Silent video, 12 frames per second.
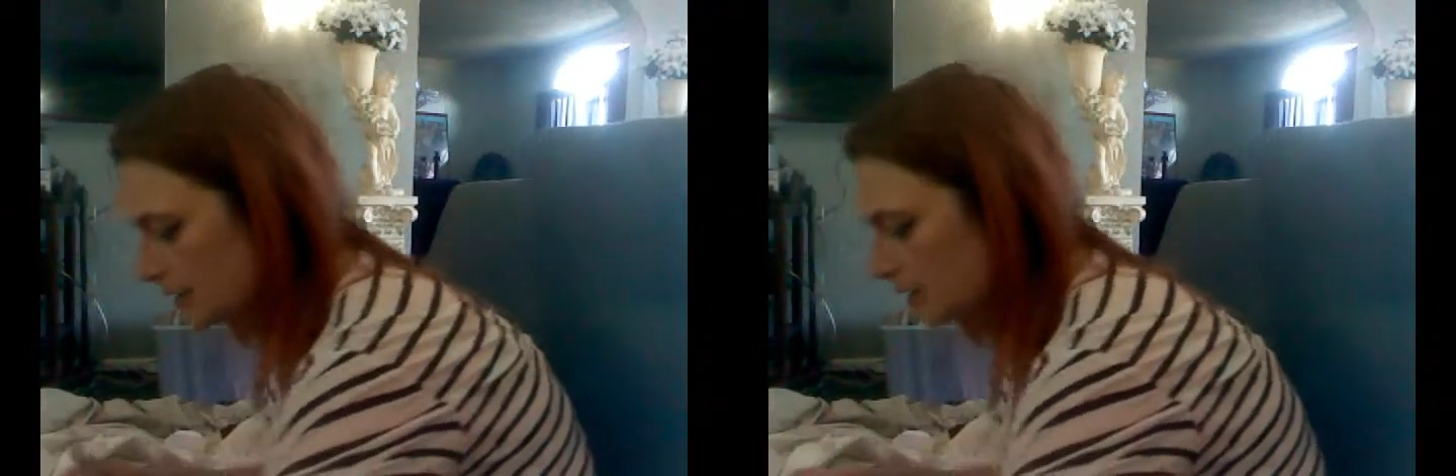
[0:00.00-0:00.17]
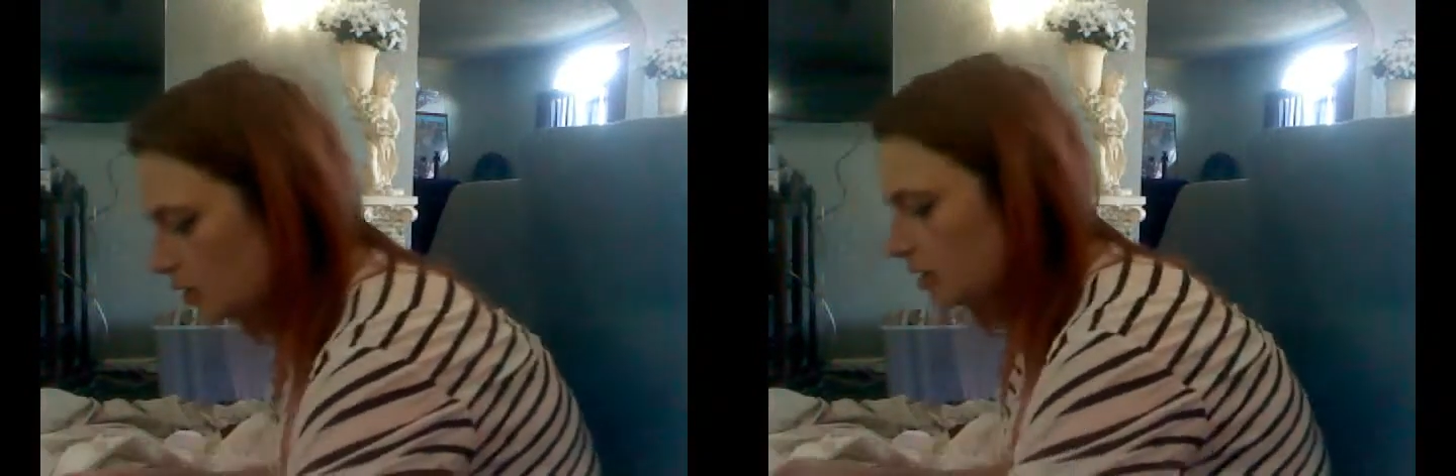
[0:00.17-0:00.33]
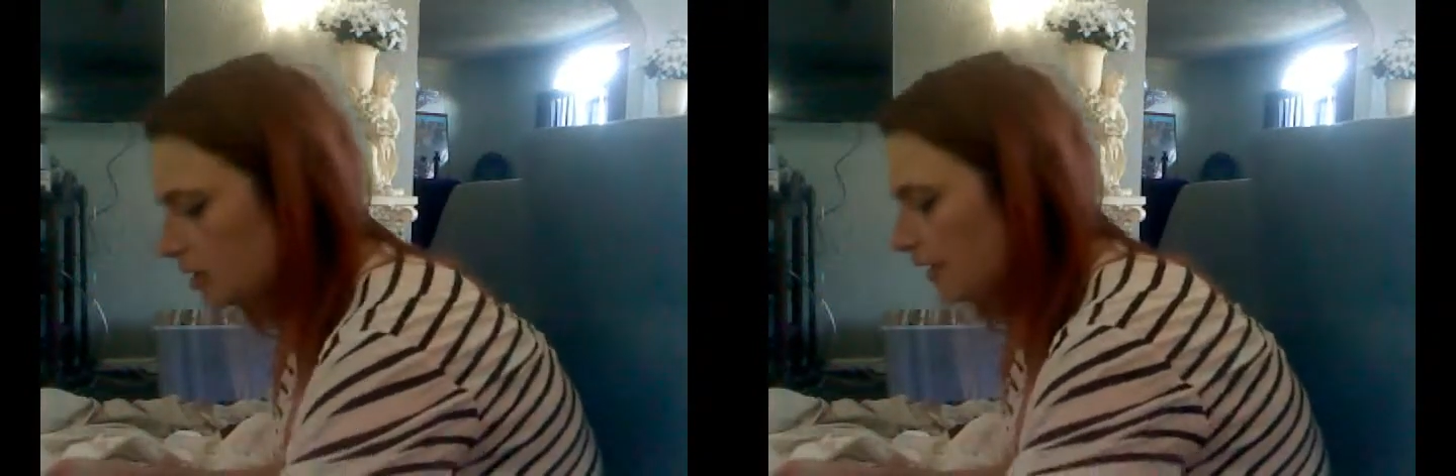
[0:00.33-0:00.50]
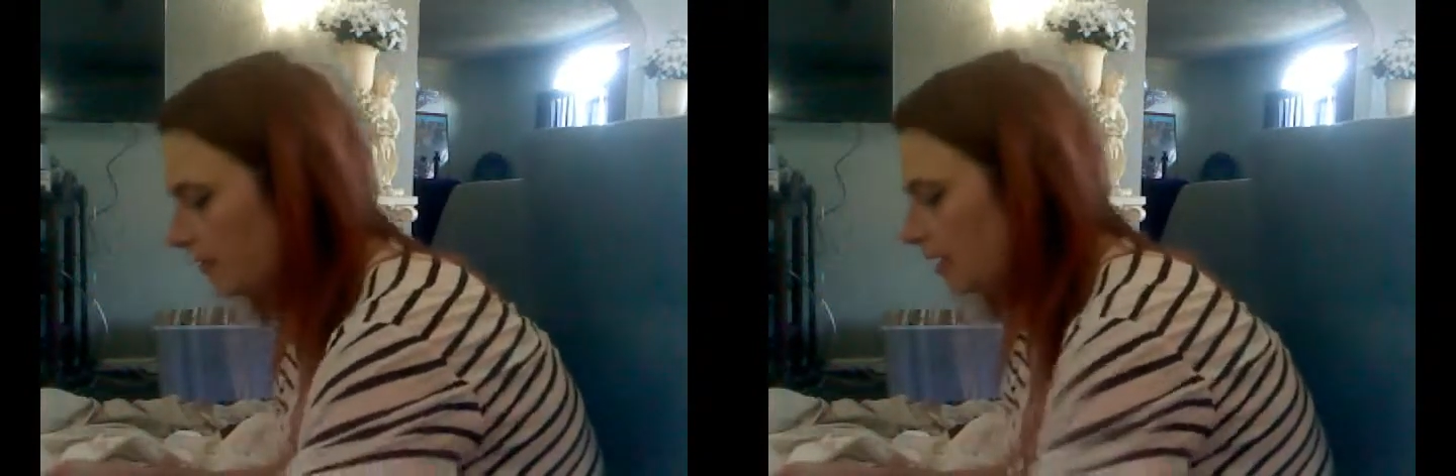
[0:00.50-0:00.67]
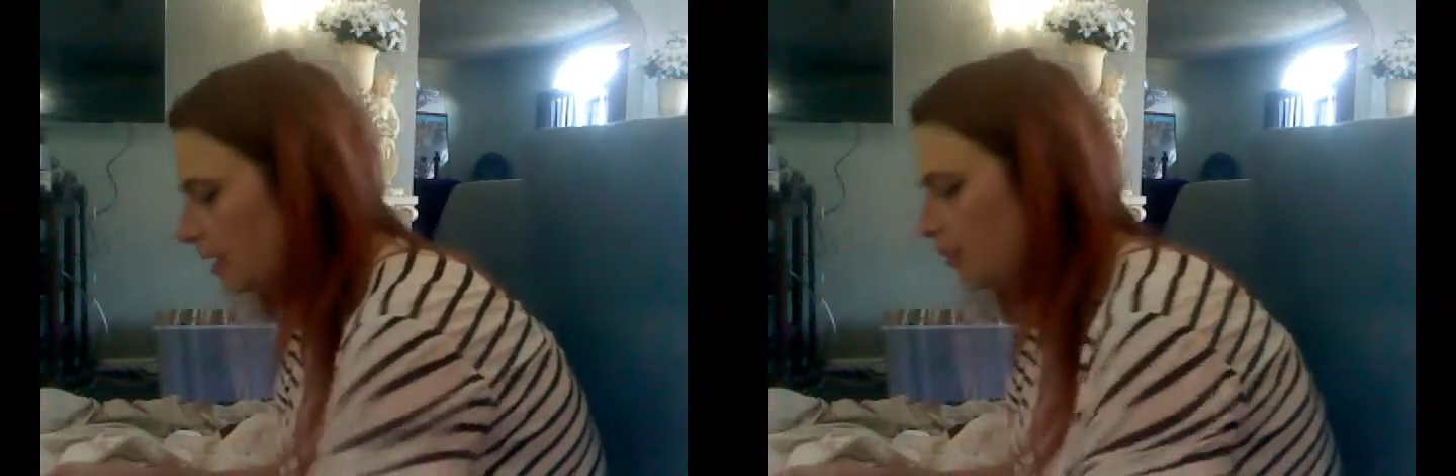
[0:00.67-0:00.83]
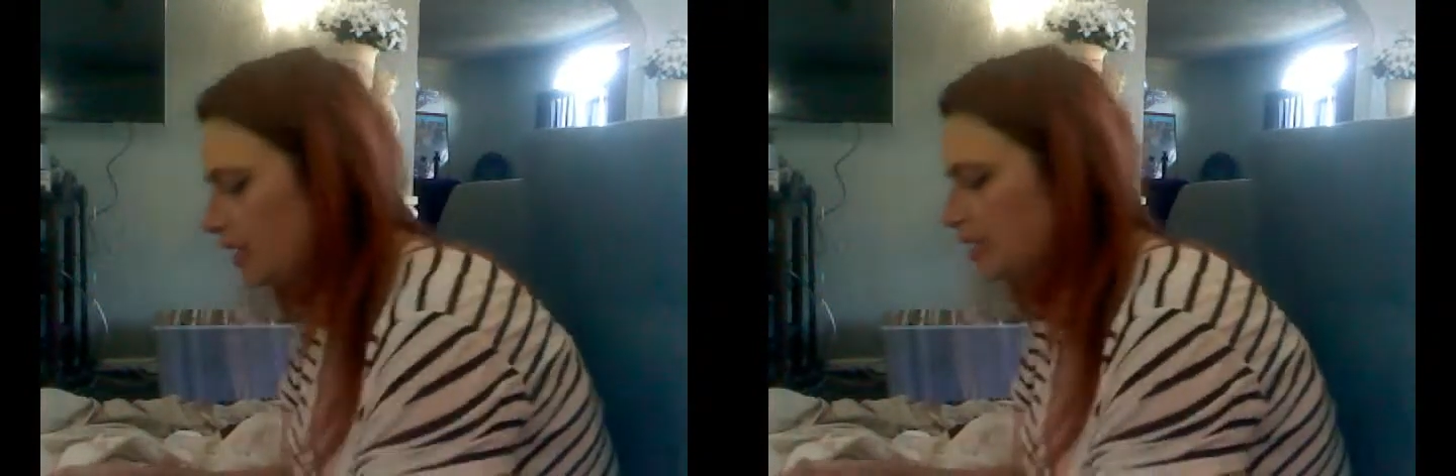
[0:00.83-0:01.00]
You can
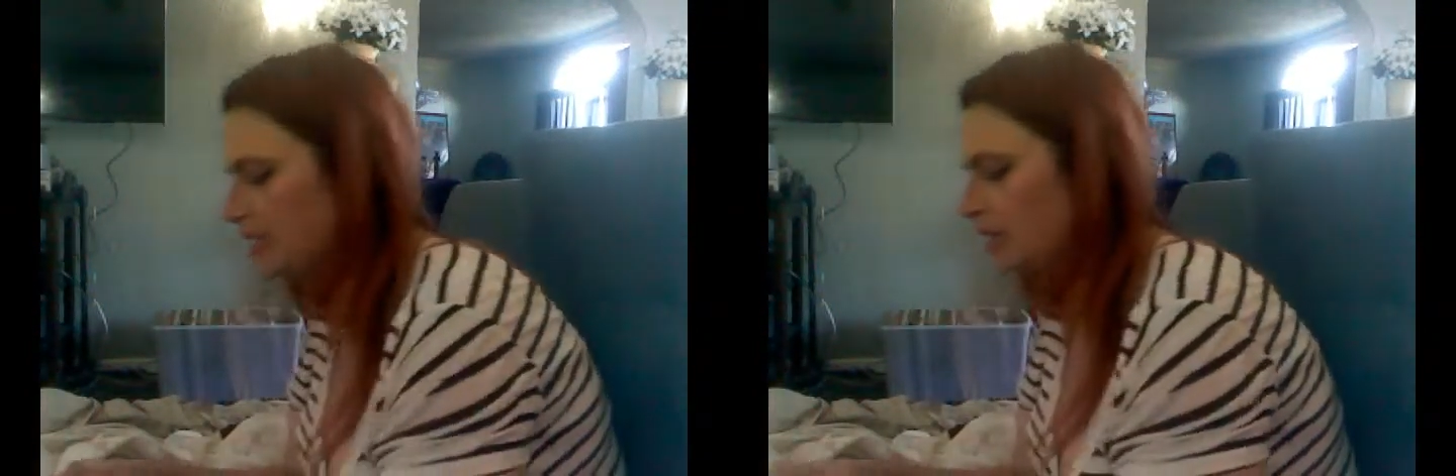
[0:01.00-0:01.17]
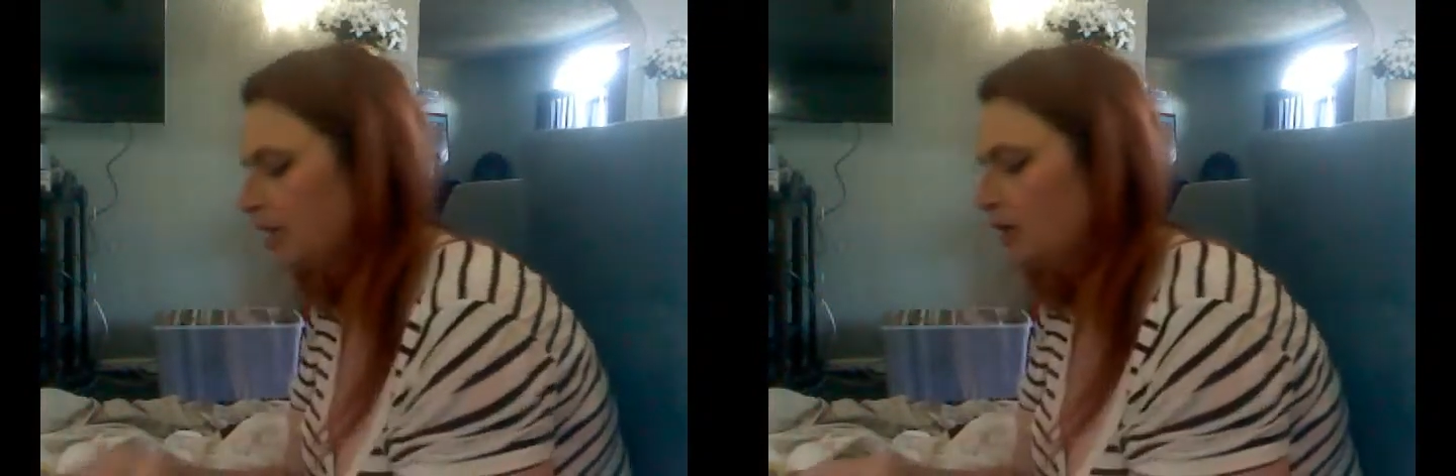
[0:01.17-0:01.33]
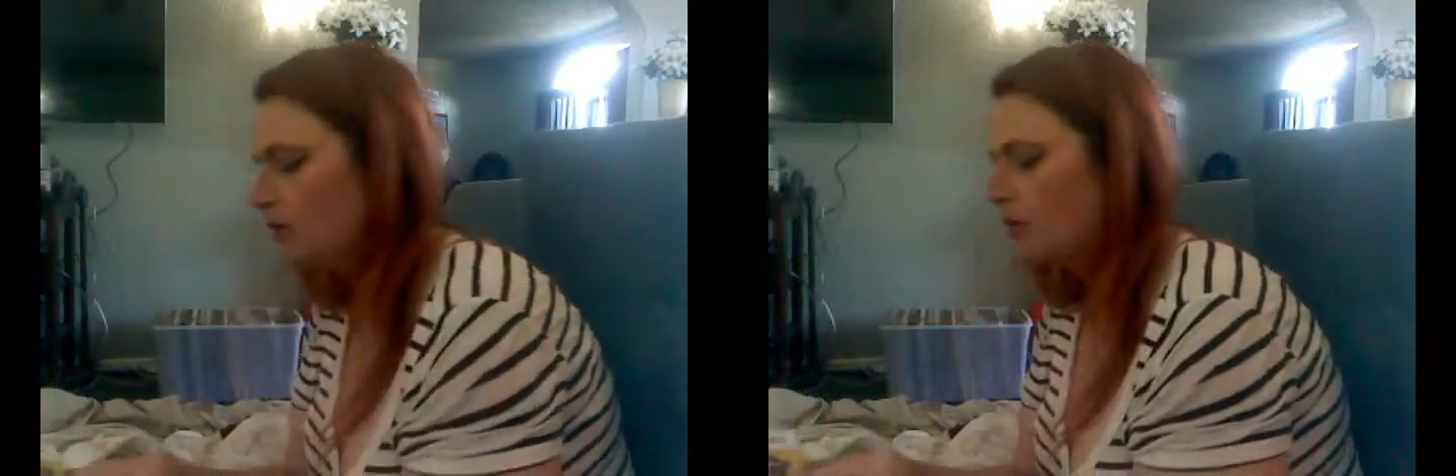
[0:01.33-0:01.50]
definitely be dealing